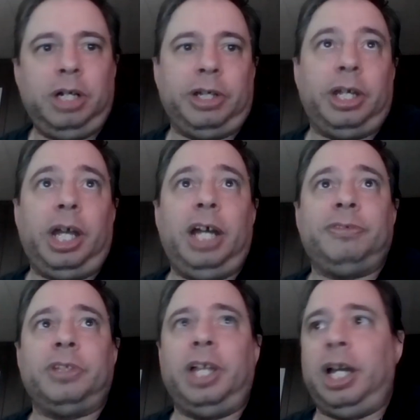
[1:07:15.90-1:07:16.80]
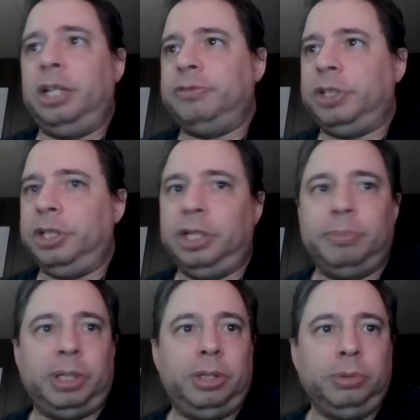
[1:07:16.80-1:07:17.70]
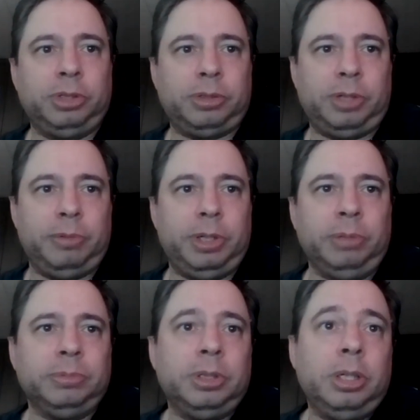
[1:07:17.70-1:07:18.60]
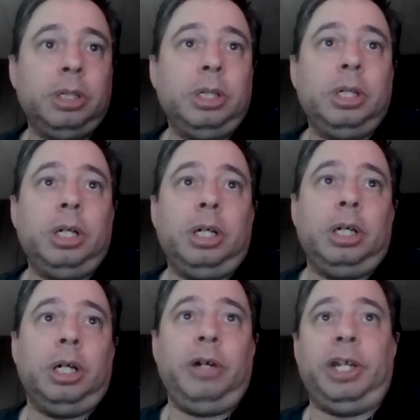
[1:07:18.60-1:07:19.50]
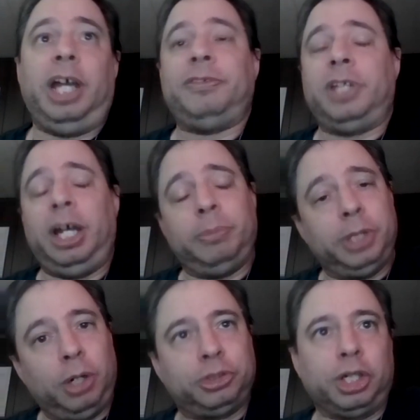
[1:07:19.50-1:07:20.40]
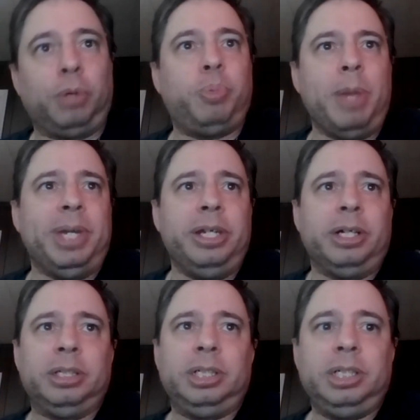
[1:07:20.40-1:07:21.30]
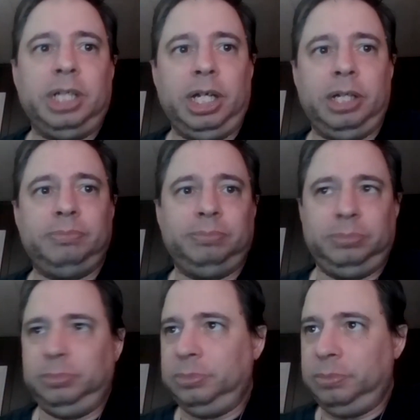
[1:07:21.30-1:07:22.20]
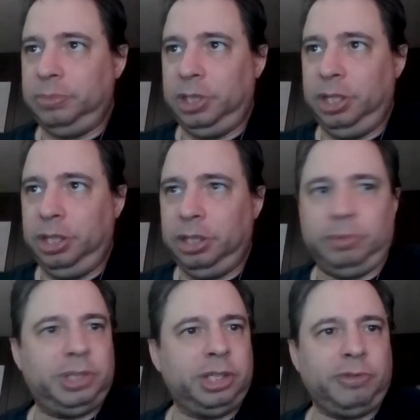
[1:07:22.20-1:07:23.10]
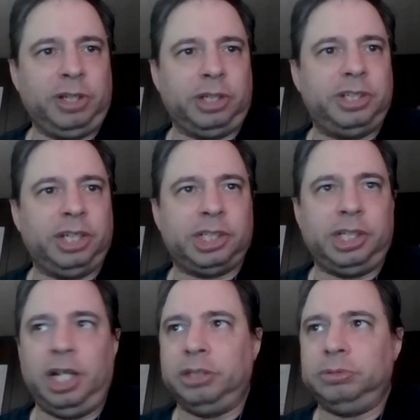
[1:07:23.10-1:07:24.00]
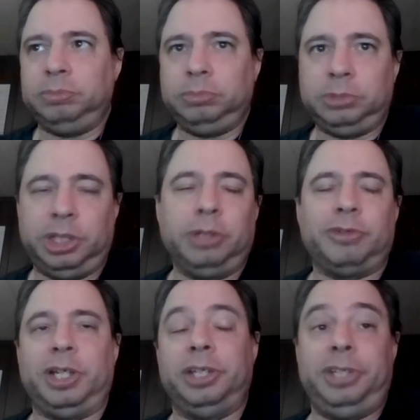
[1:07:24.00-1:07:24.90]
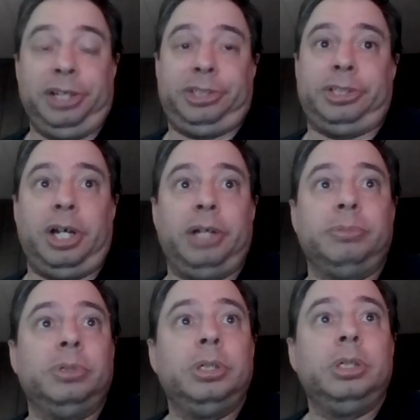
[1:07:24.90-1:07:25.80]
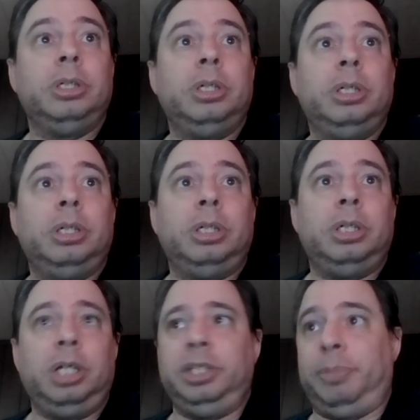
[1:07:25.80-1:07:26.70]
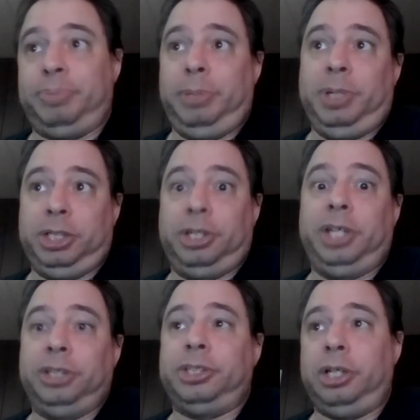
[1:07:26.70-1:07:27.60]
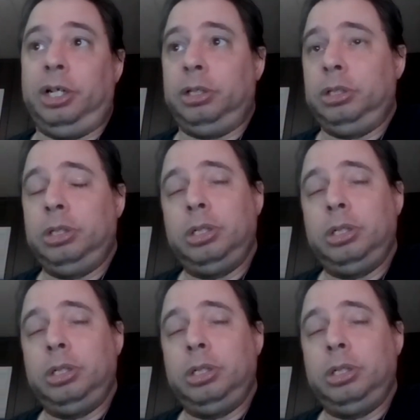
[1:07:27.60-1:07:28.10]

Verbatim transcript: Alright, after that, if I can get my notes, there we go. Alright, after that, we go to the women. And is this around the death slot? I think it's around the death slot. Uh, yeah, pretty much the death slot.